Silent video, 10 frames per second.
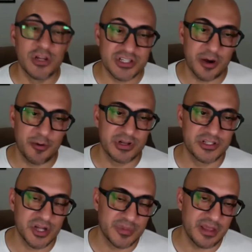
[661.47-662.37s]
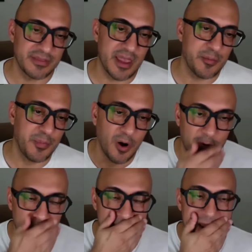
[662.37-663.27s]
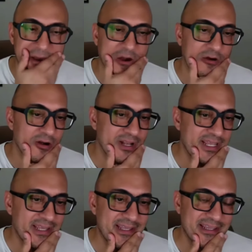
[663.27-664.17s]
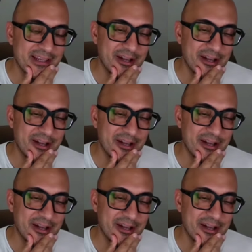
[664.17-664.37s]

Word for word: I wish I would have jumped on that boat early,